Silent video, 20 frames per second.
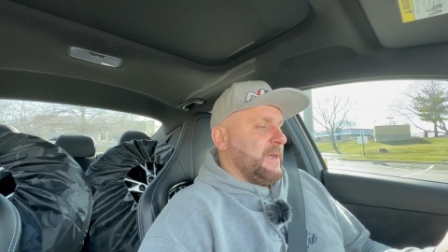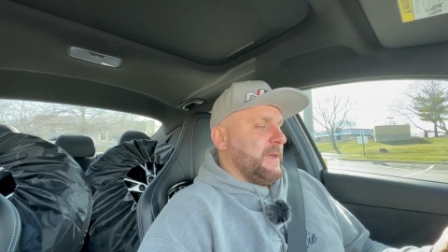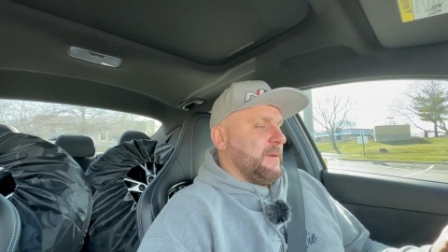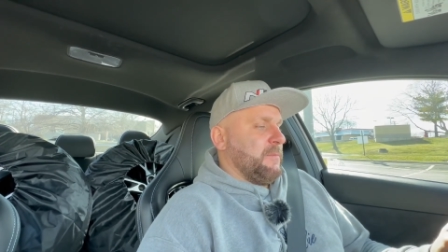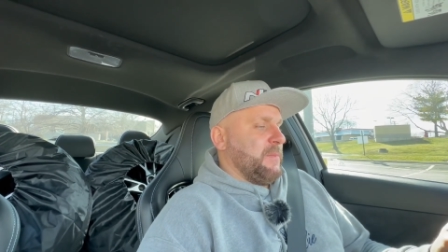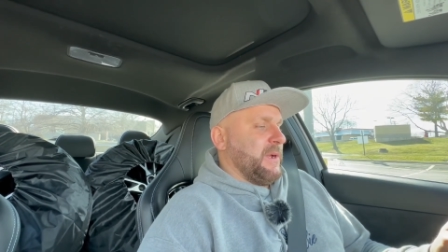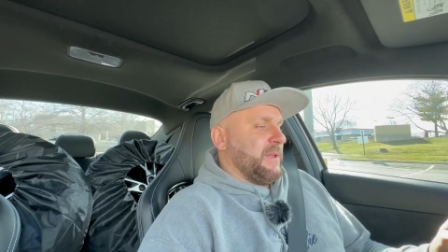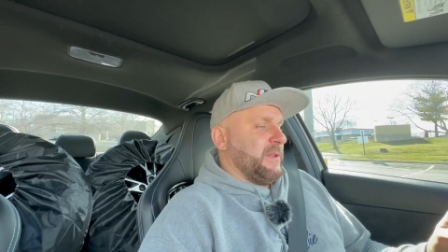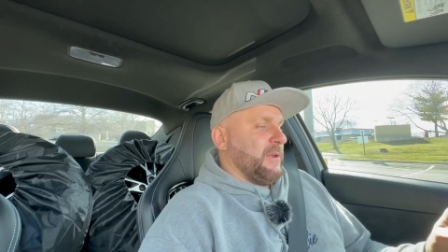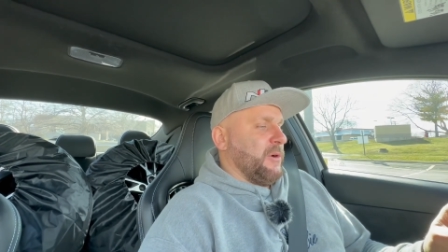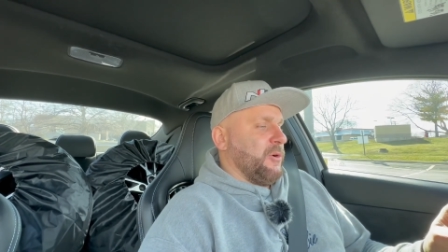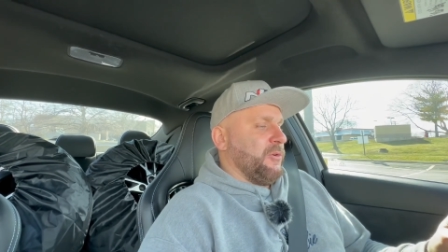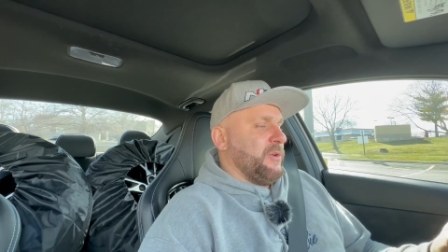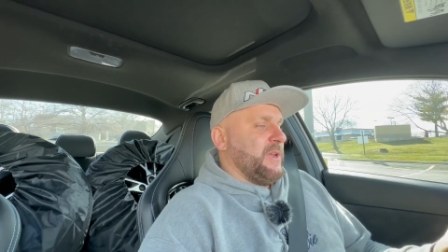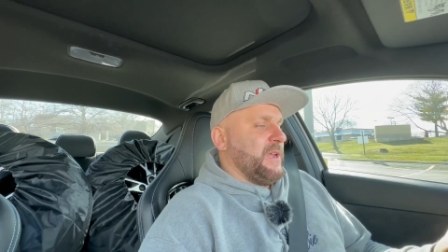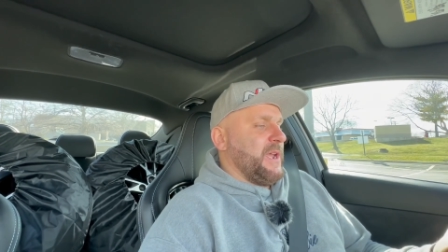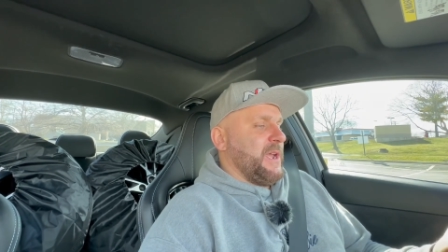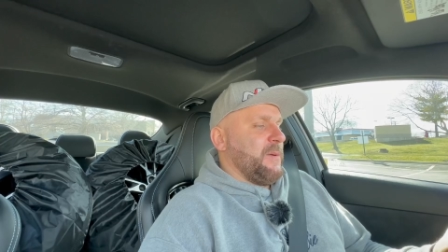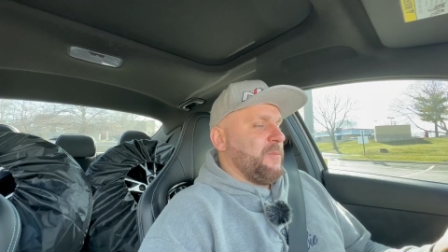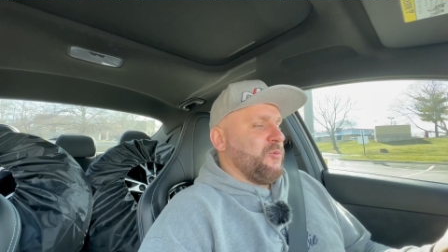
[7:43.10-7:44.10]
But
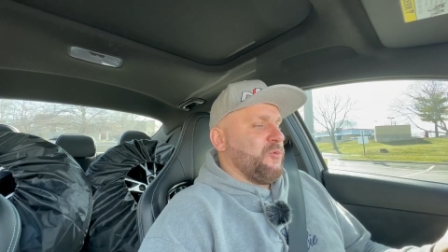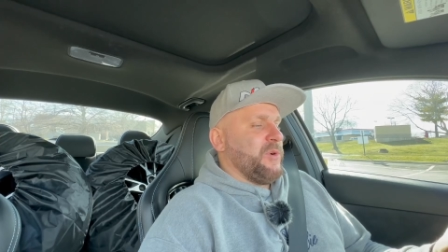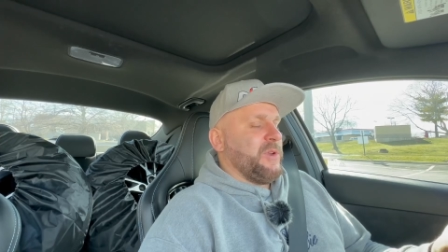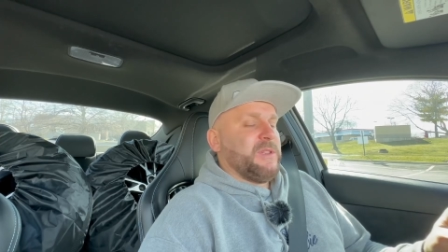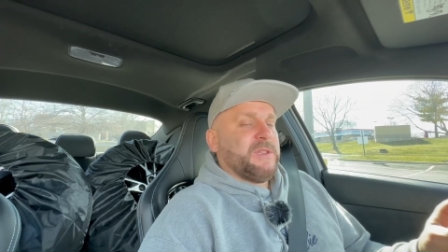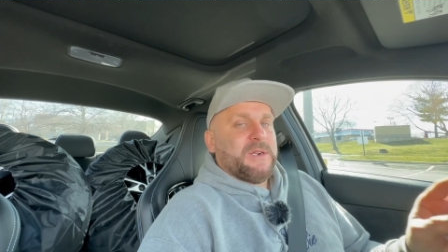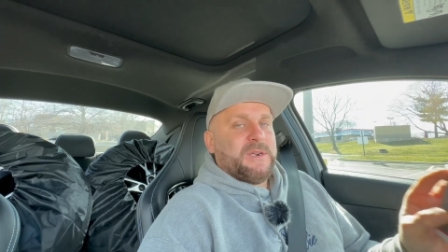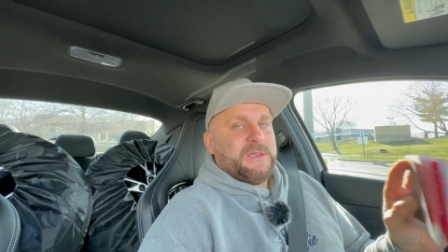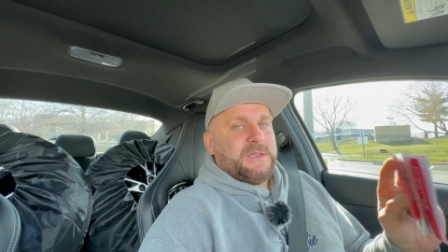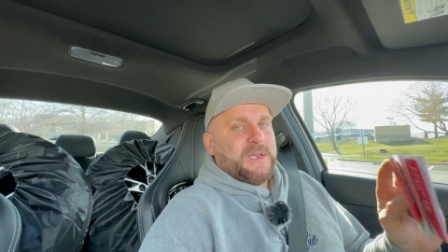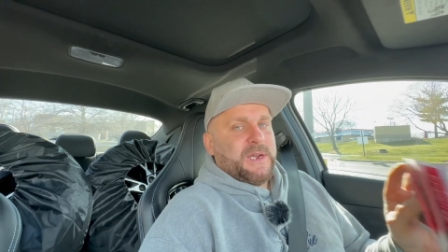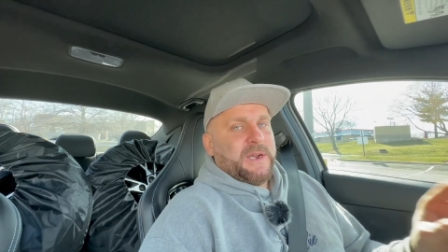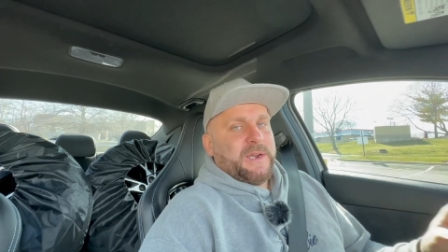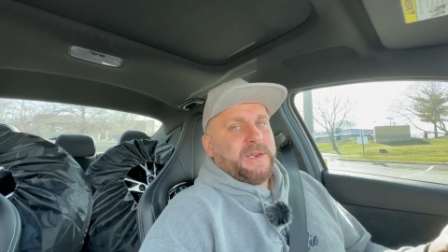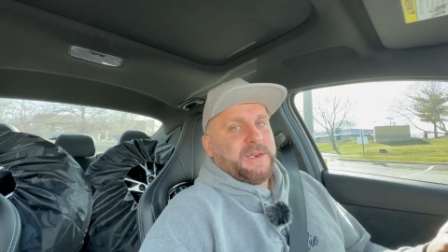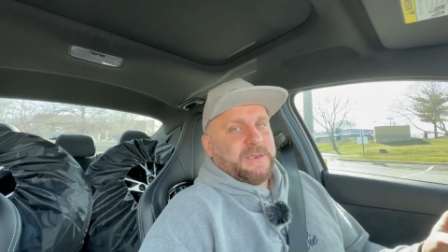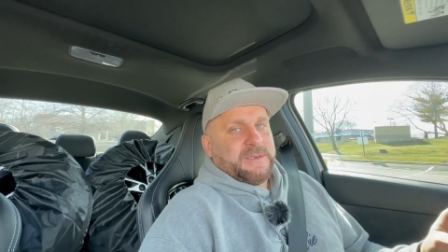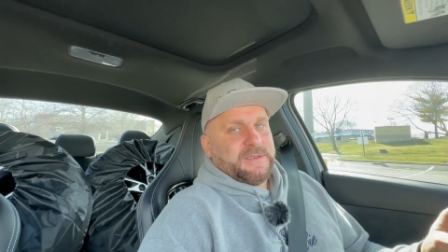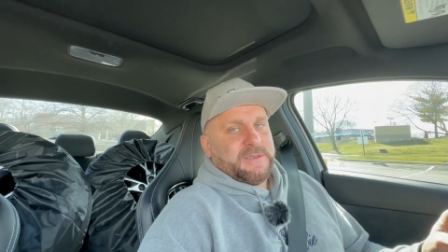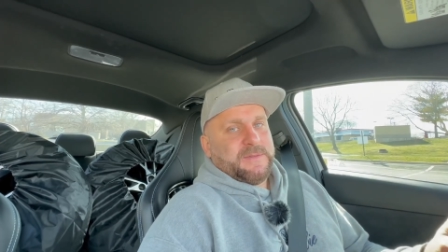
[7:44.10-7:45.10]
OEM winter
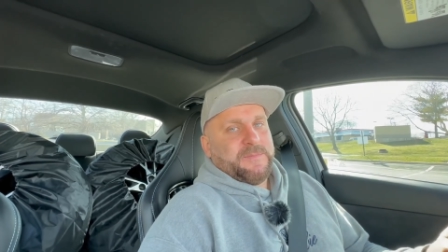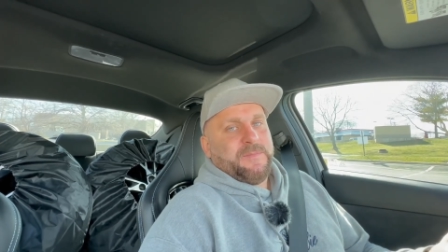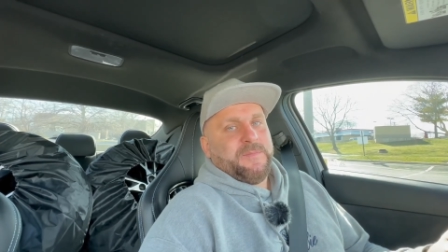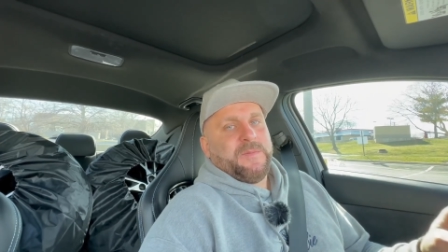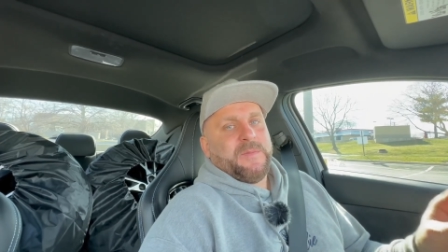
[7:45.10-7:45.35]
tires,